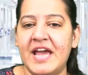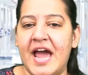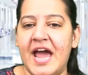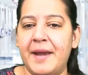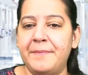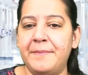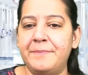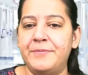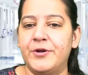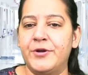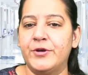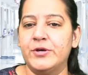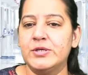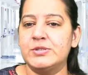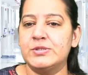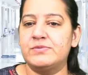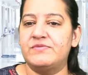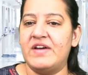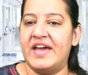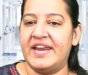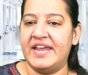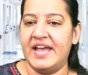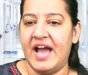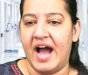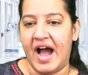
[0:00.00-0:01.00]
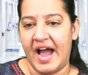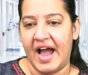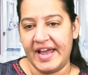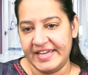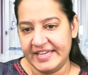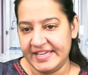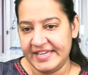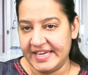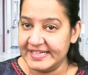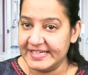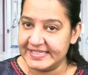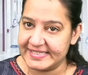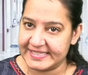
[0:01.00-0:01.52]
can produce very high
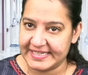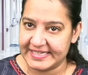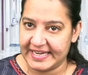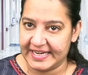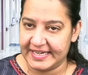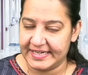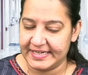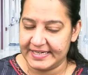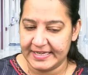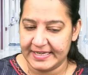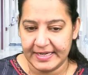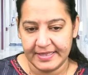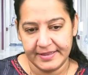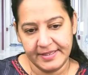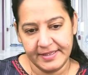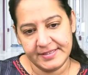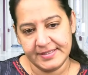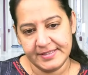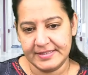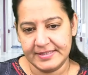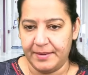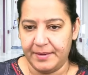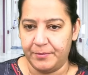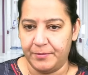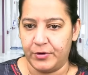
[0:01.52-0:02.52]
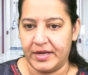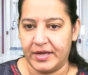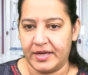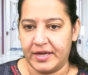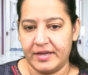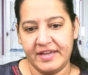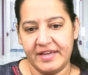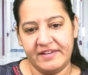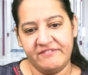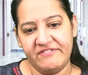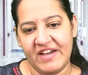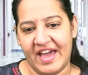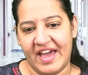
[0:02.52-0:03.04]
yield stain. This is the mnemonic.
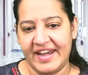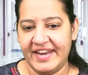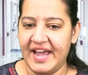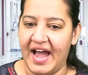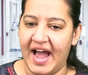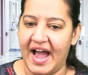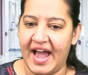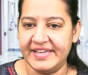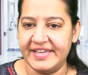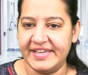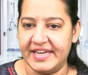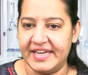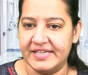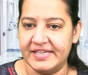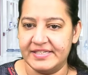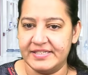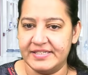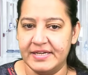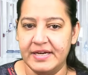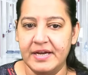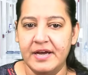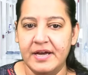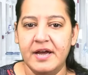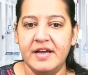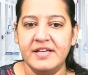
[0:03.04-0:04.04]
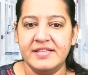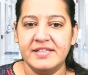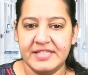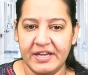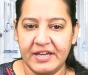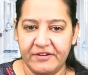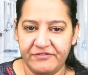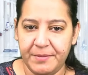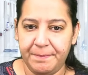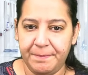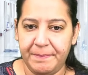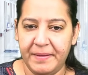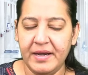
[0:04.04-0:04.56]
Very high yield.
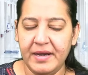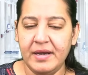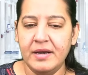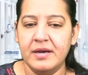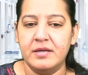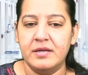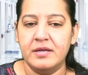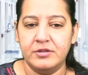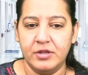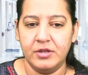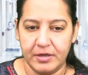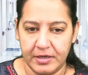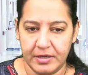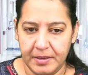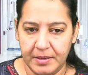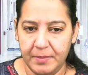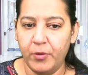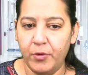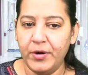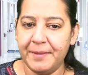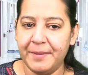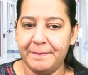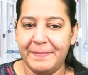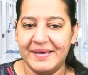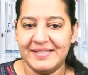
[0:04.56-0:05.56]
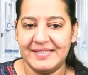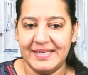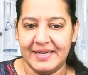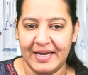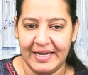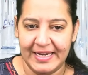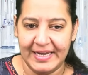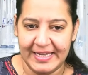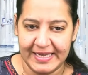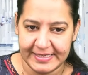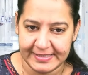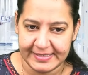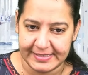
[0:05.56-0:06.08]
Safety pin, the mnemonic
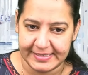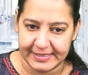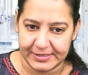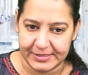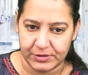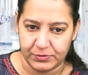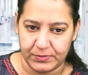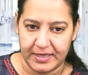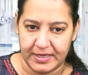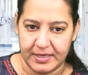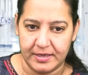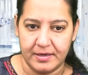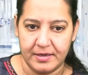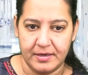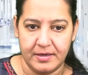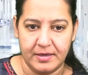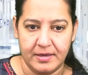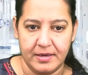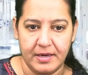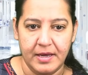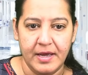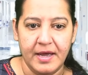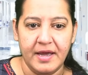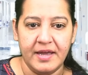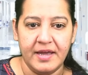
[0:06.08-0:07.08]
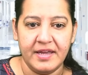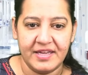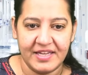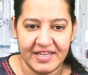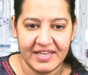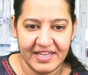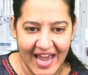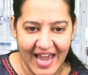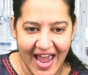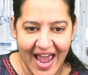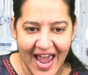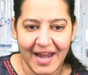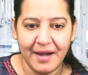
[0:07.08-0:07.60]
basically is this one.
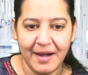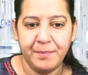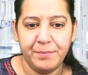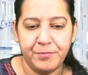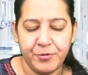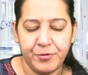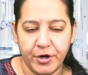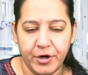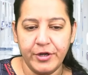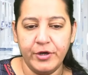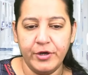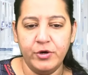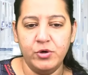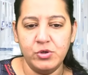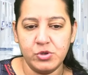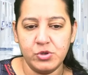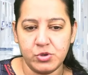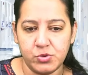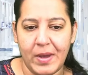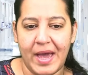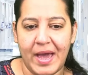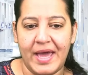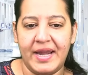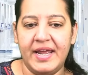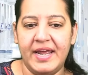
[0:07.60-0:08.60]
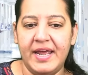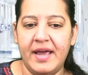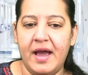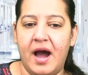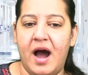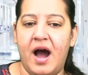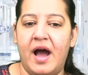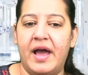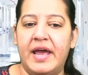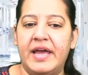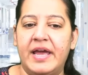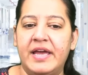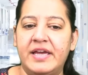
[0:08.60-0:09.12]
Can produce very
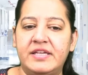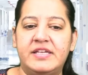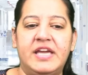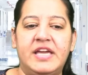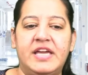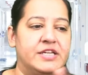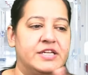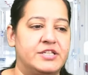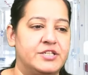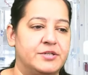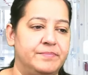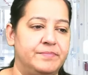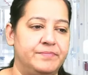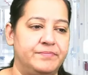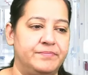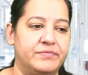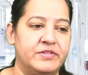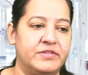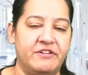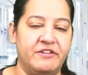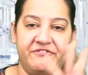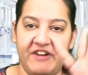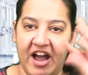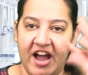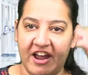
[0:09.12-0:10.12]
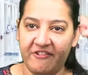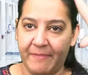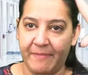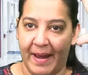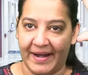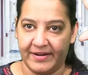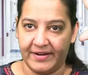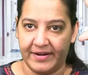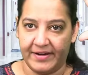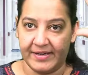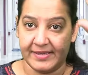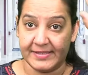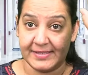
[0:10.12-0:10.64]
high yield. The 5
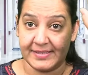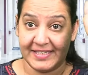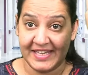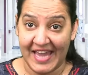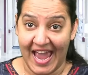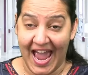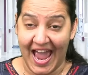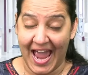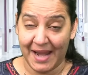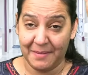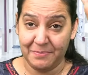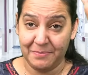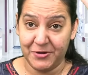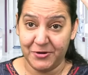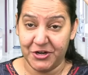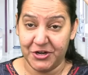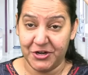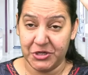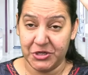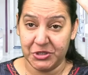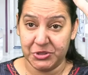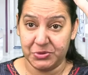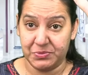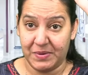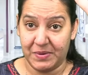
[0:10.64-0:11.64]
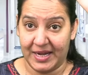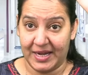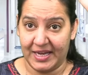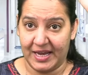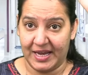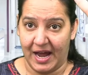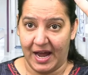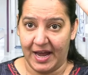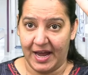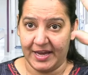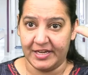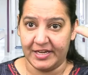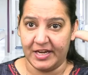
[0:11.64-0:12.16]
bacteria can produce very
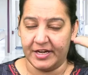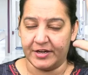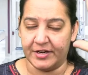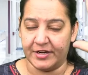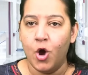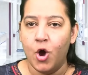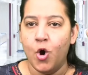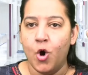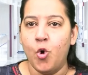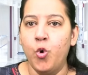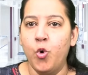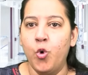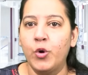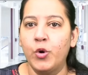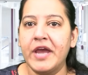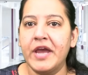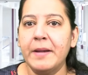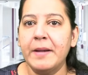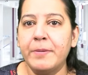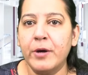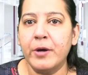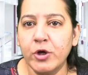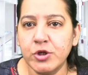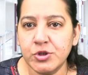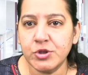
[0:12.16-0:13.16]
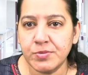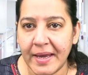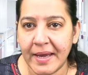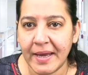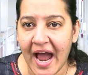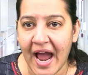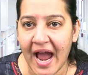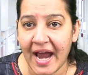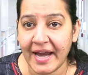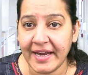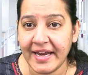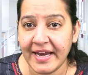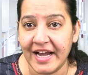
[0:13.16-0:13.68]
high yield. Who can produce
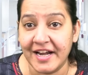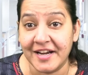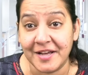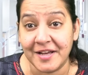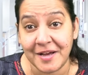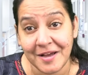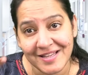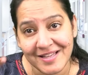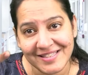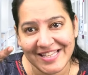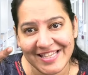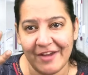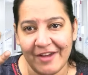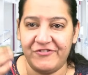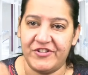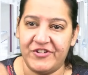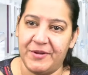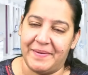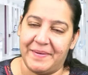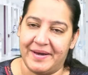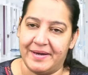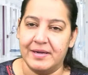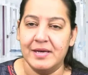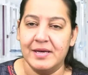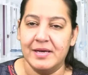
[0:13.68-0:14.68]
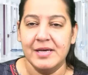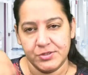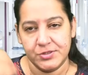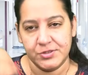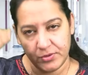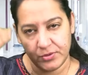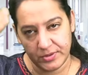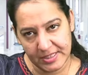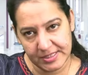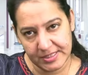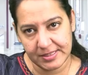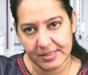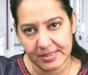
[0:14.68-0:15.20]
very high yield? Safety pin.
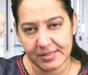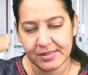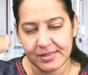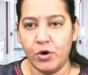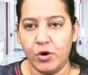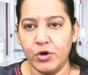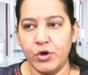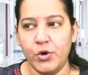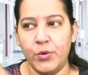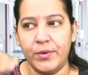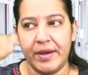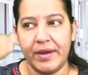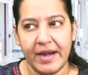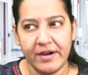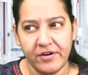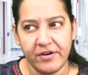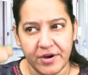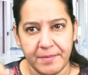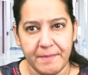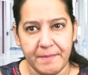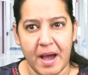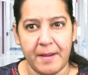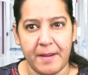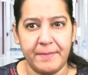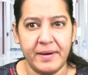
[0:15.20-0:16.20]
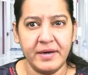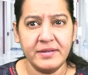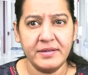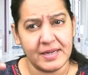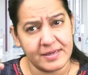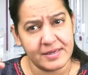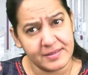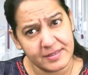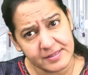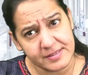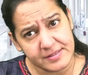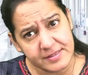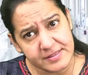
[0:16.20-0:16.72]
So this is how you can remember
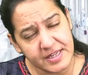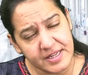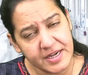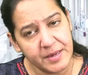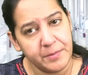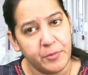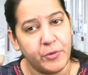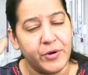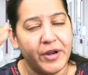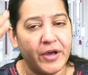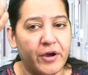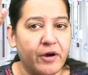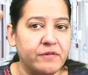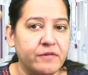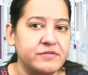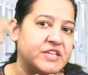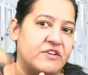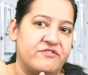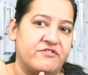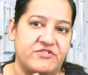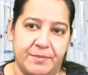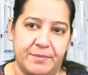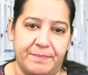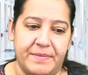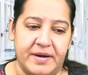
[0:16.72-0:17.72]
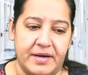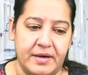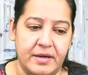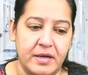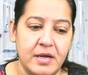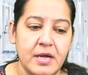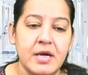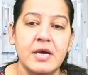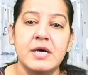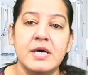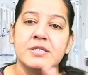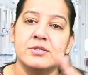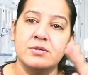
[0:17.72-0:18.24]
that this is a mnemonic of safety pin.
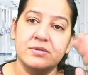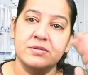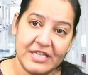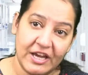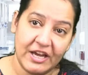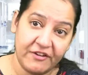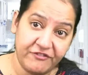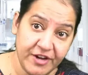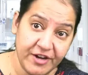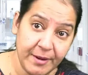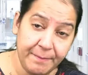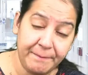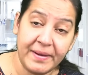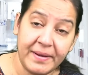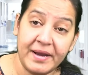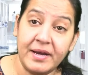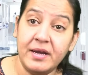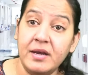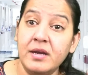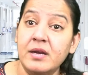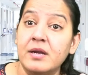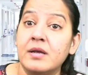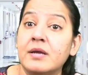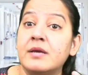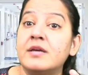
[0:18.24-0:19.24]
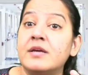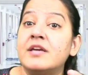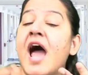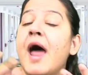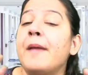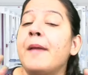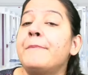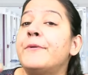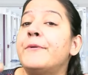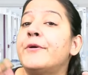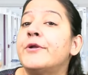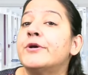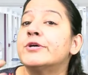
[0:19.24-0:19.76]
So safety pin
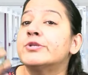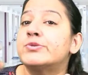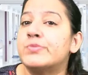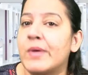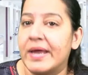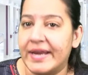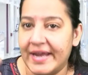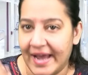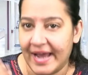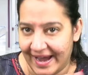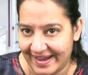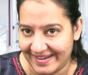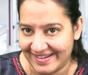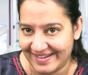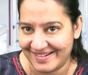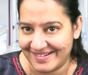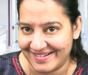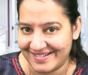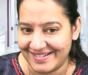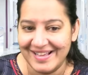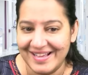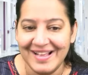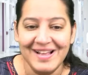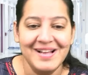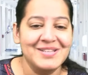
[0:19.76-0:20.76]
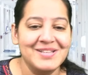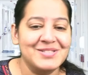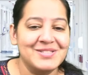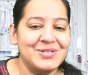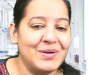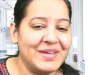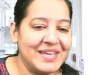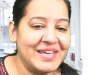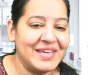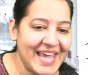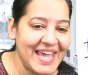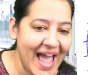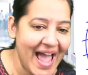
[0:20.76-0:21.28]
can produce very high yield.
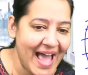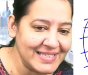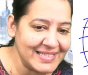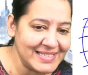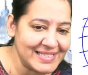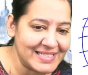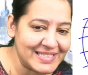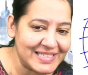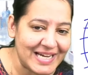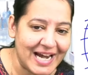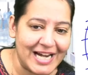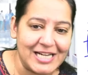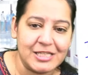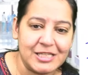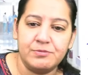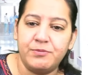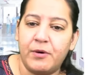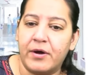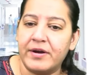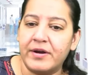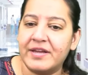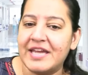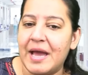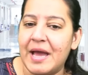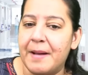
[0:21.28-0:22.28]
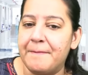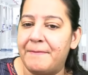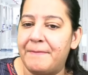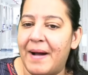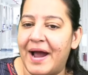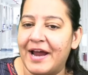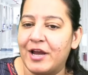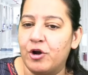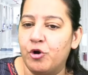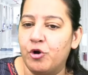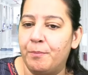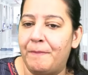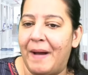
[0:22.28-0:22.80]
So can stands for
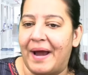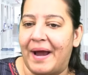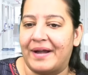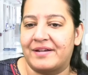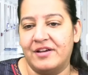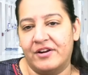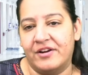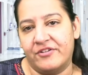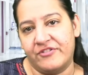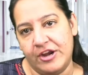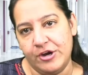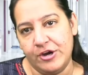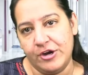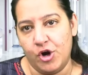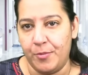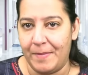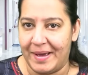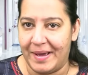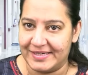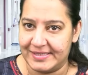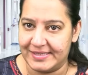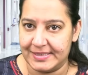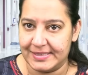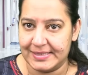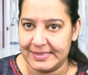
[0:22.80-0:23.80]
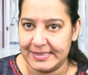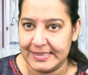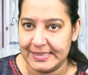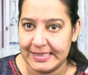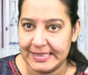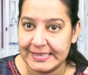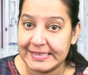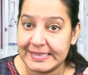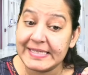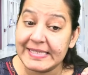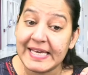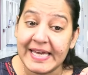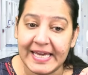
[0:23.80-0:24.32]
Campylobacter granulomatous.
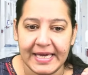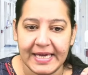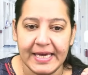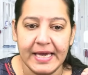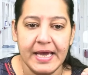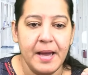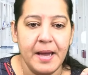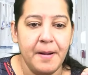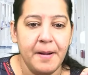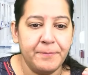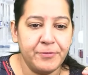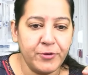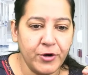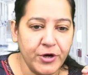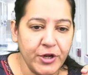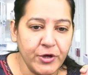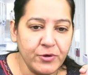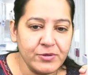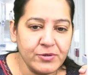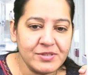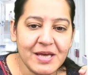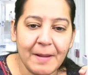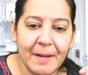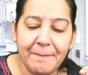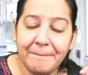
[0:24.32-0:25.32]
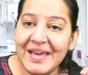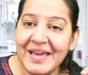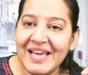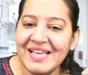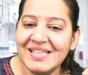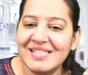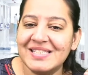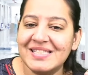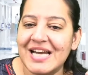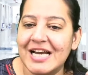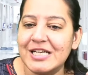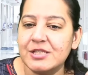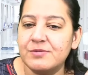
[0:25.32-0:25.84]
C. Produce ka
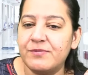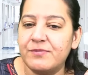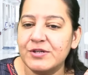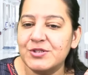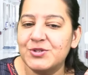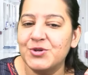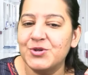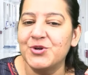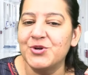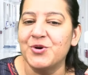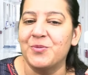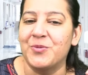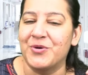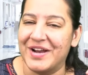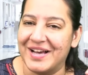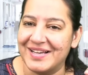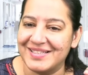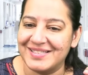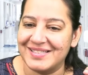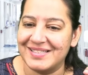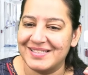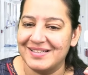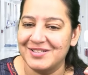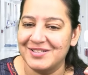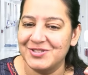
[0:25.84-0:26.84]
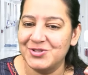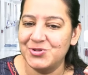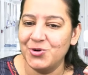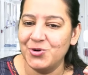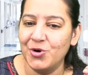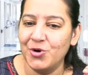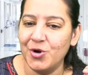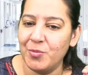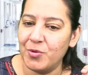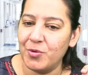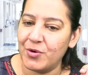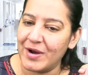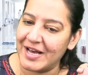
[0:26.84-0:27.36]
P stands for Pseudomonas.
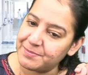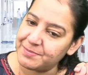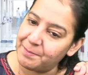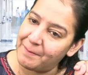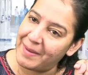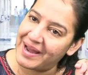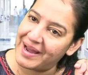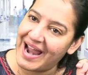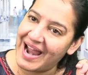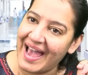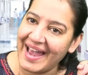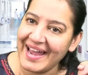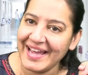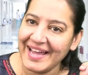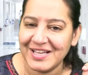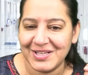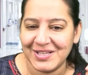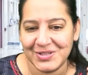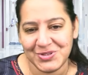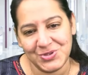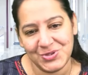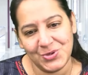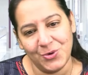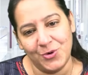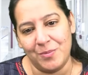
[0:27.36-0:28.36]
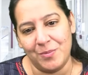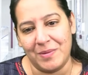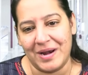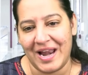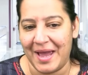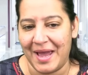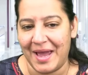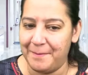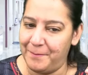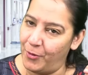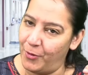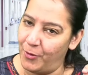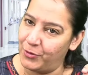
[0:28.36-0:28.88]
Pseudomonas malai,
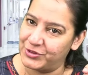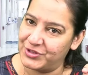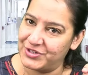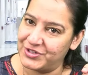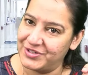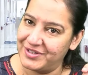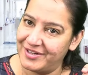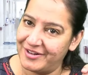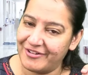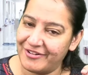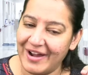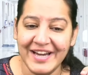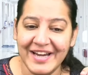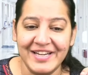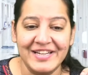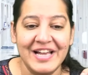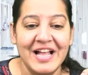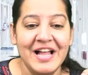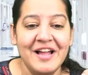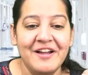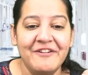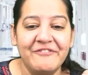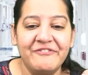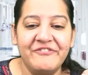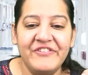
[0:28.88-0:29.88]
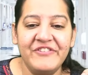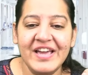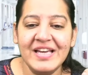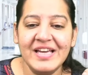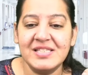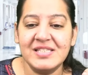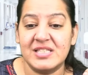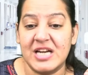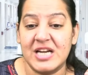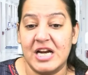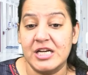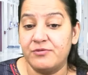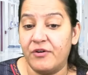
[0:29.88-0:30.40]
Pseudomalai, both. Right? V
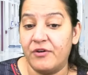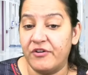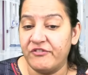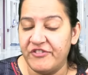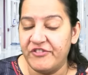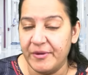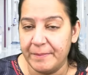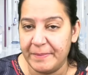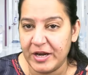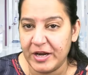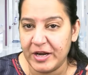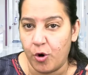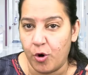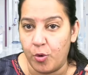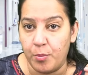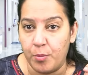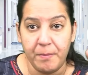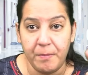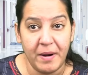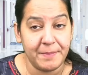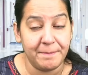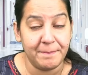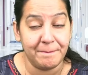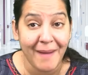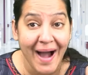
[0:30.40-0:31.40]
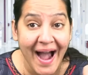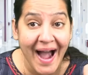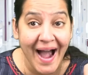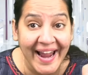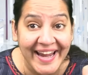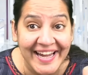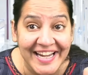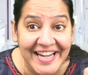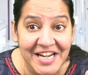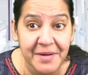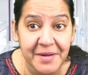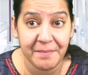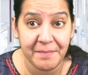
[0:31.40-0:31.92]
stands for Vibrio. But
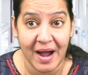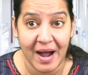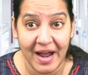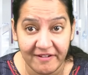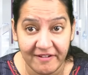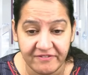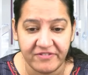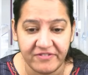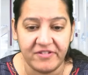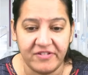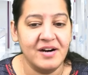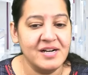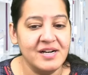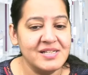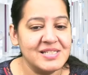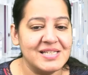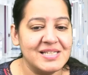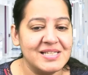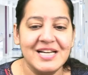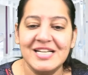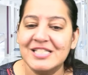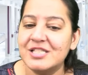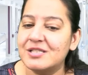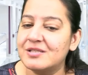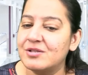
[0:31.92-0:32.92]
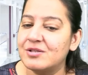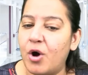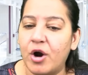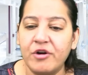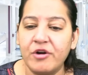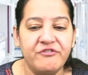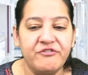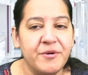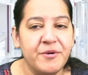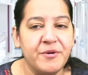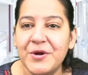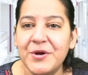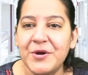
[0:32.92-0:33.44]
mind my words, it's
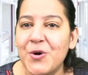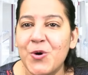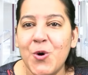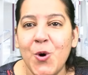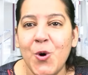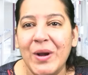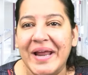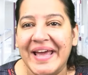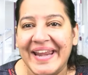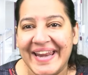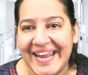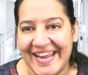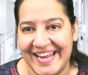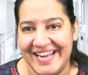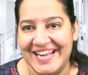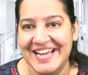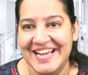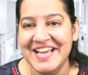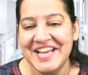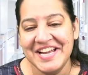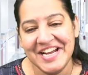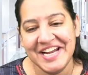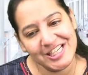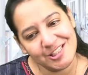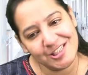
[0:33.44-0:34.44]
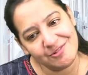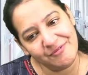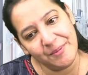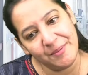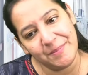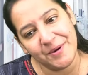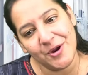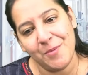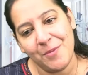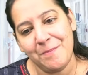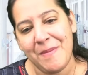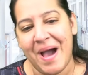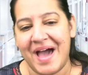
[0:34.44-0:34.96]
not Vibrio cholerae. It's
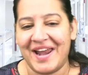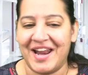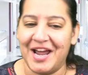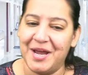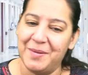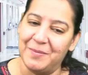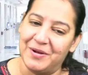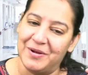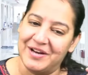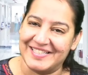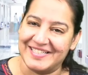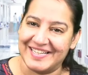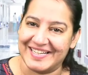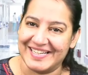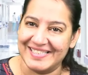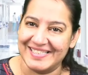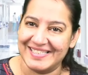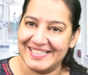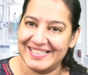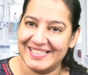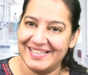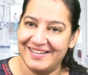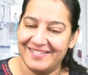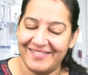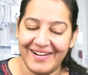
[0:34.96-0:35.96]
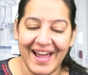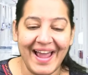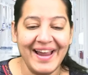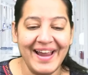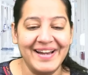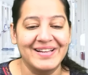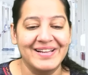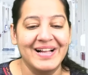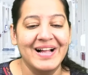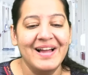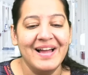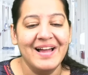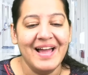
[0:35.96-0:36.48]
Vibrio parahemolyticus.
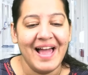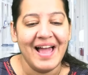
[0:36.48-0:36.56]
Right?